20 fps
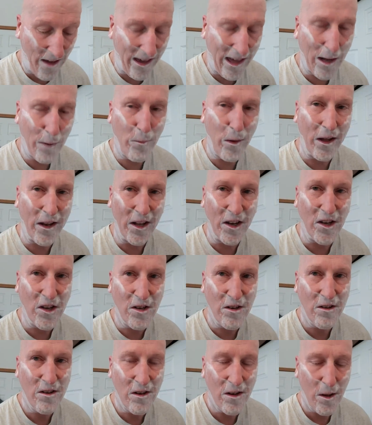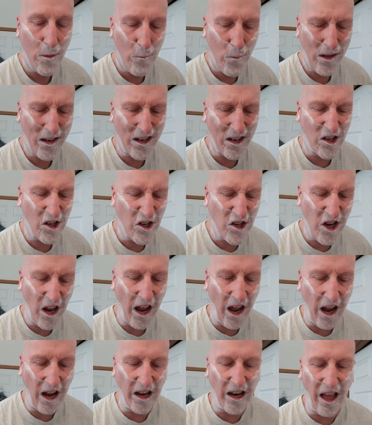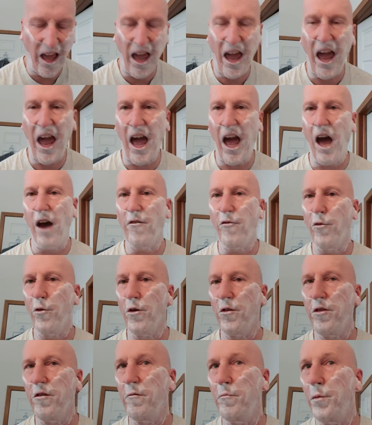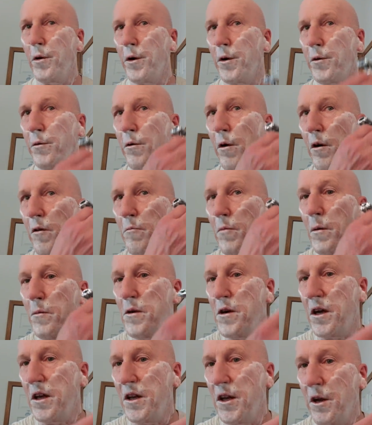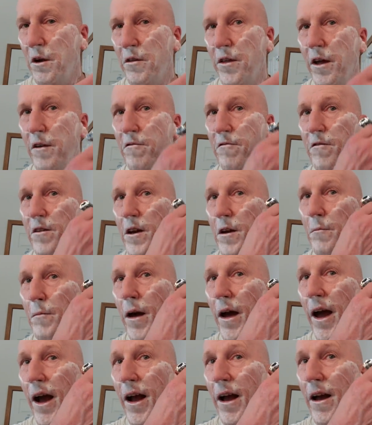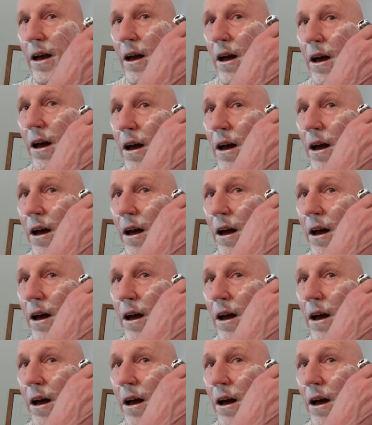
I got about a, about a day and a half worth of beard growth. Maybe you can hear that feedback.